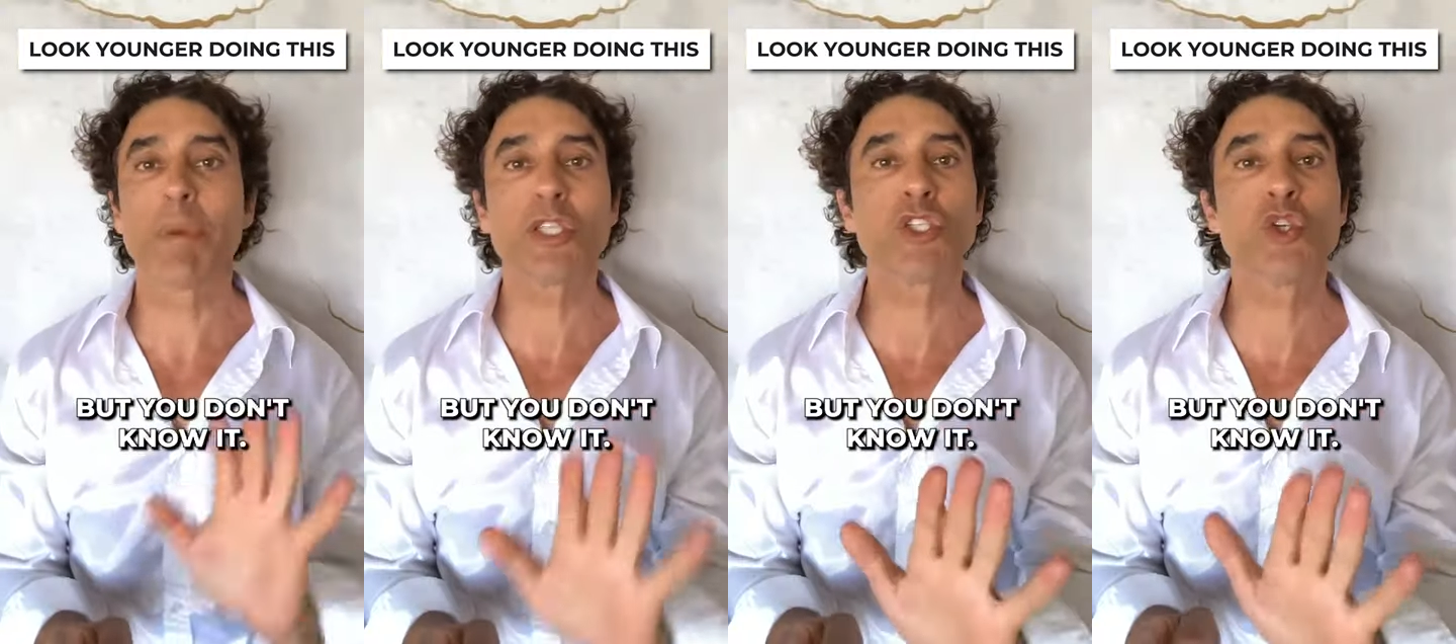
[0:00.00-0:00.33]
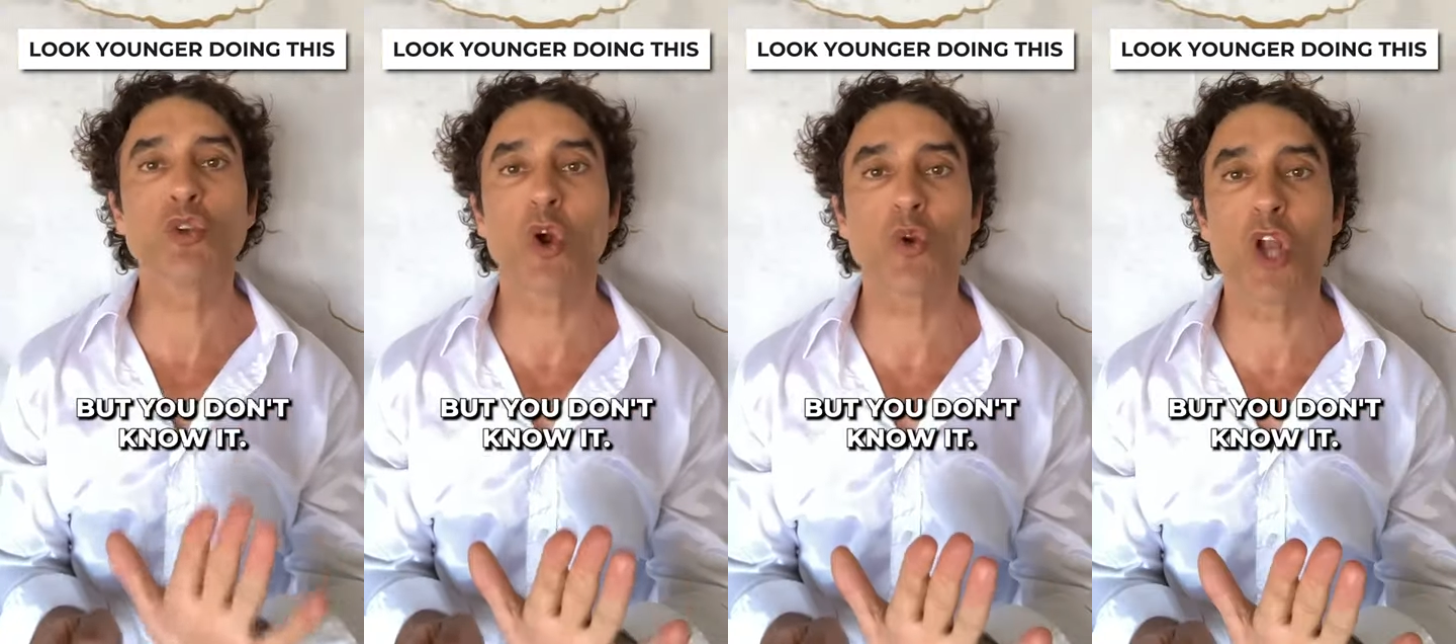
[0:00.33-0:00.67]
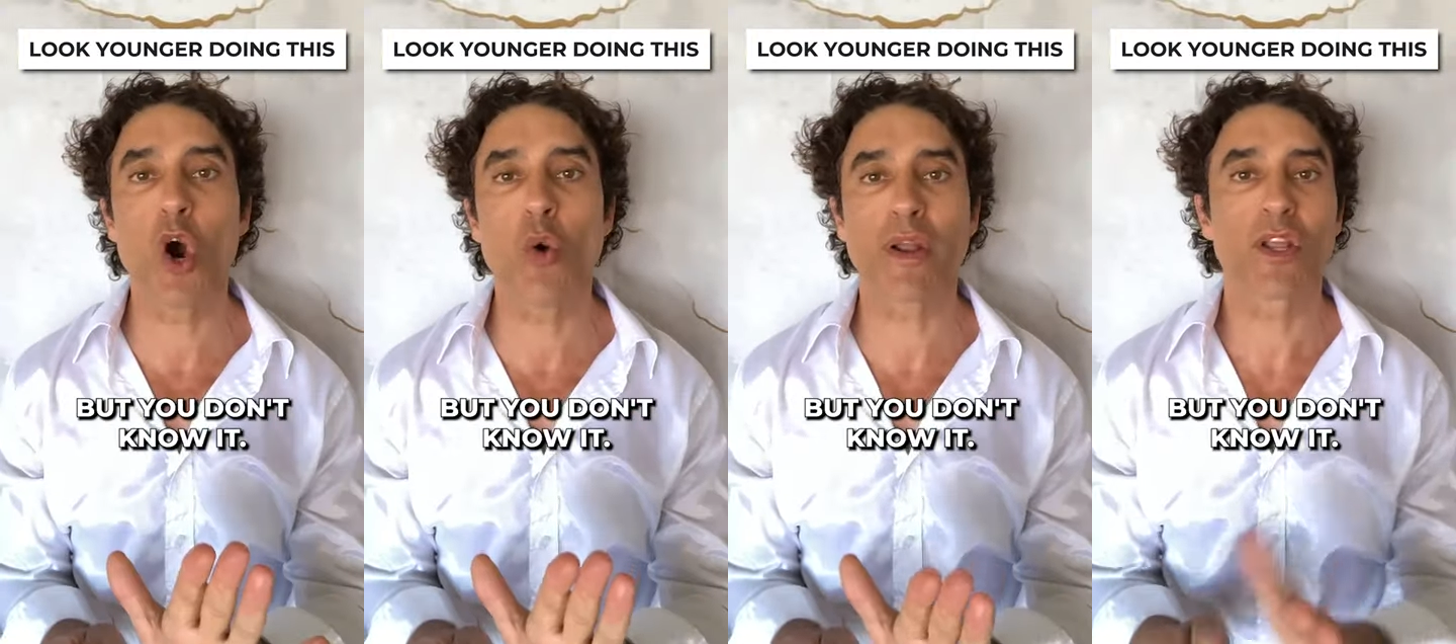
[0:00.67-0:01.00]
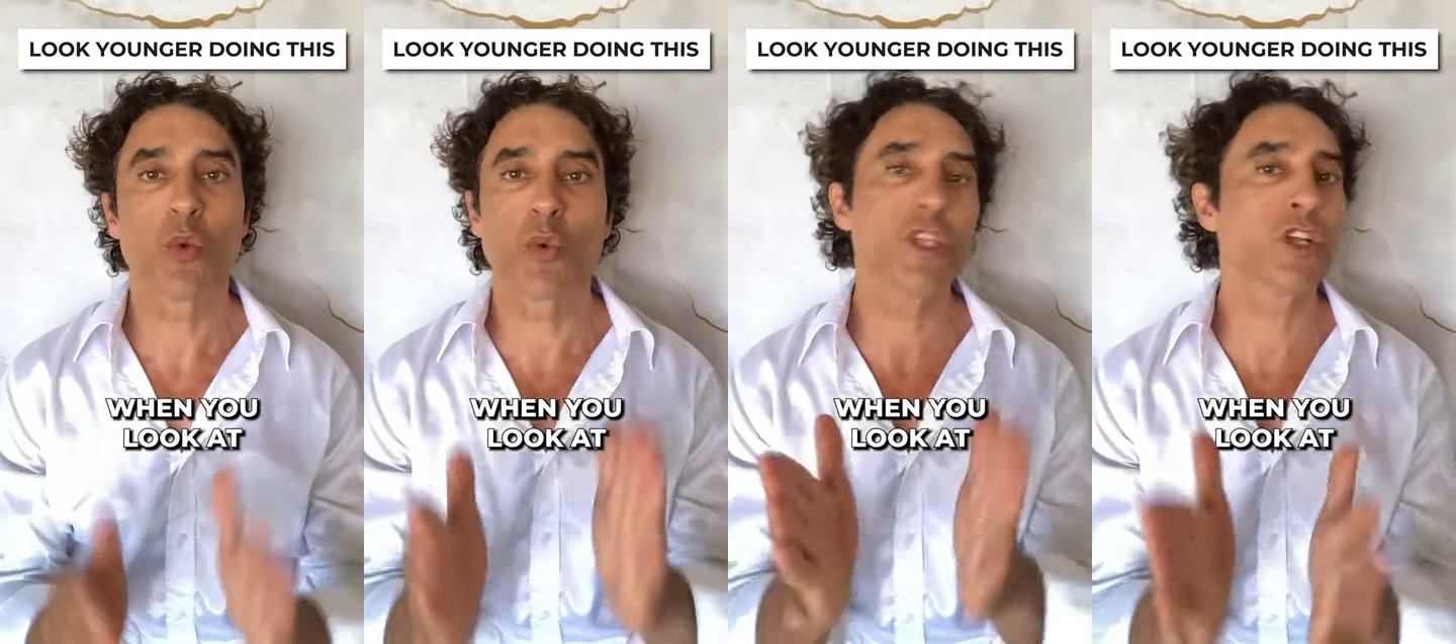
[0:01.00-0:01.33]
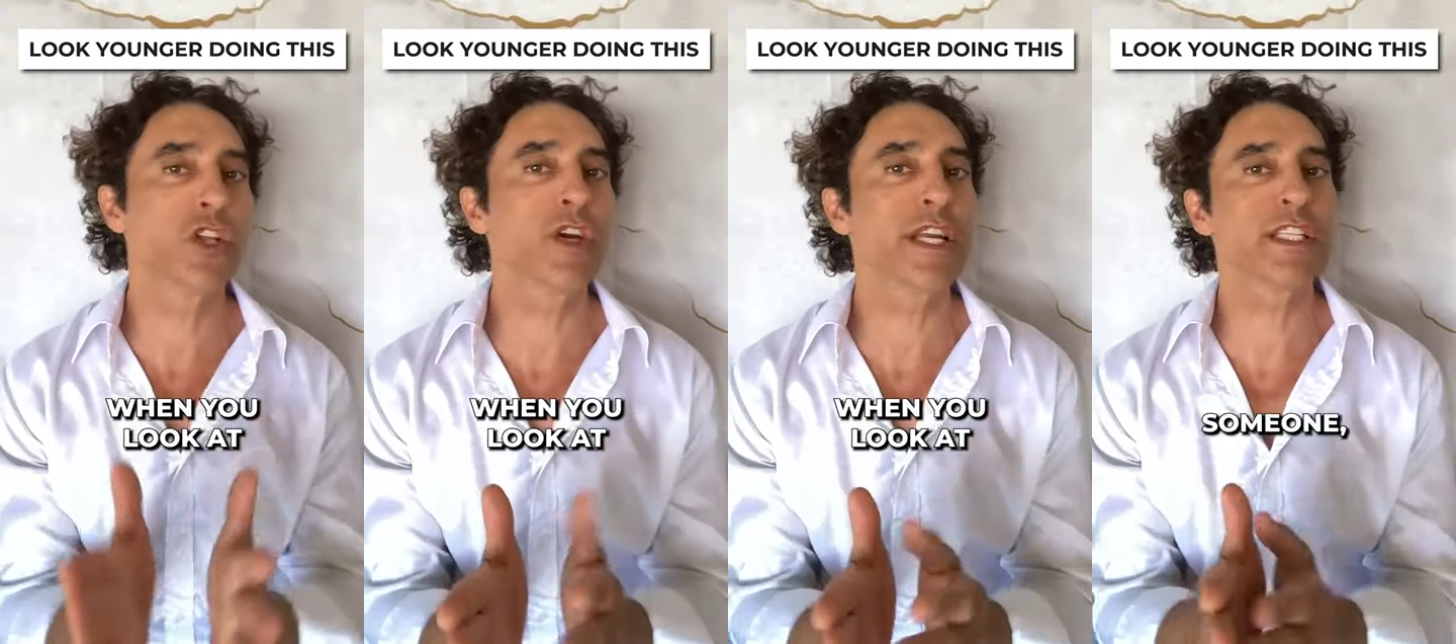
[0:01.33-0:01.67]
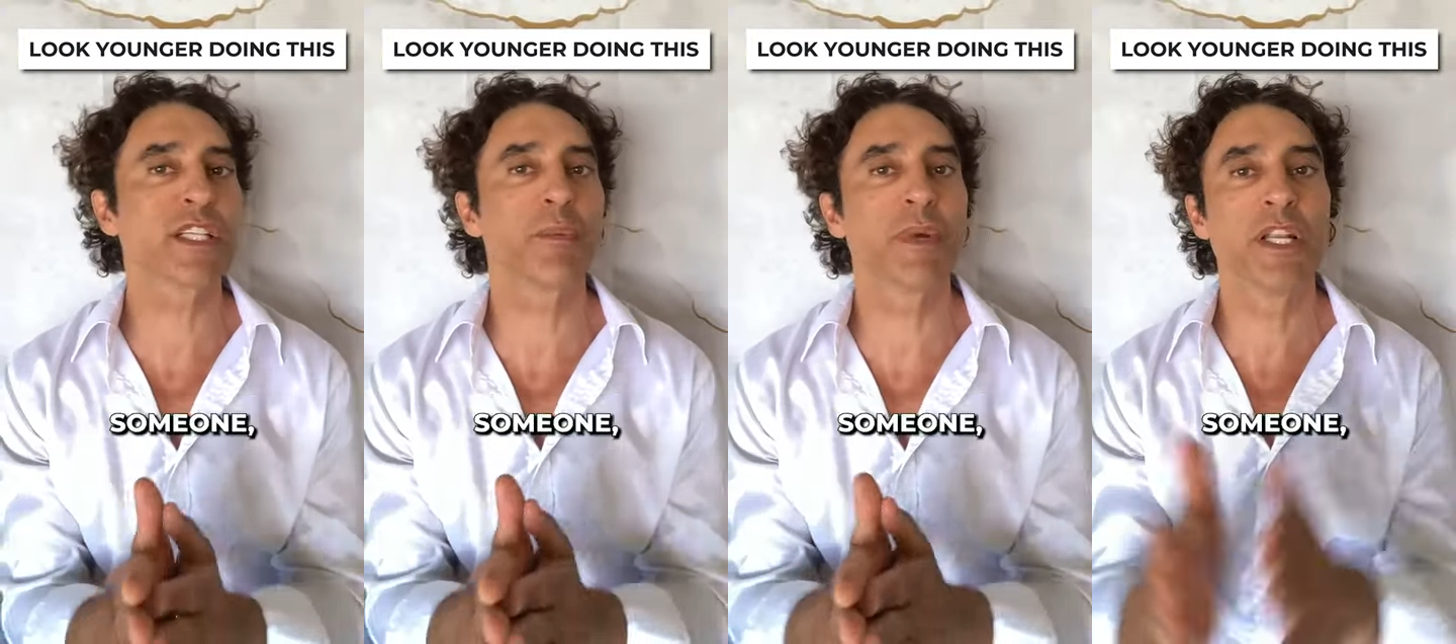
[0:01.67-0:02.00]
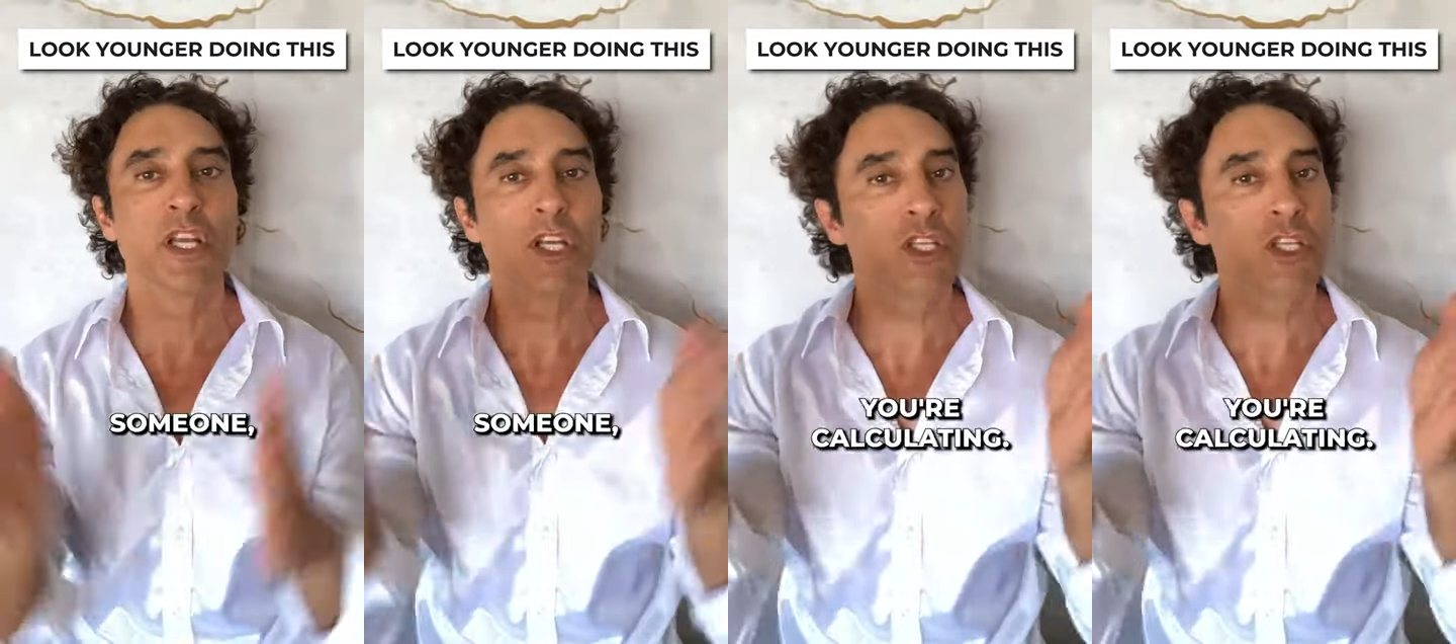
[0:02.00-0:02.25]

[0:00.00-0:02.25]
but you don't know it. When you look at someone,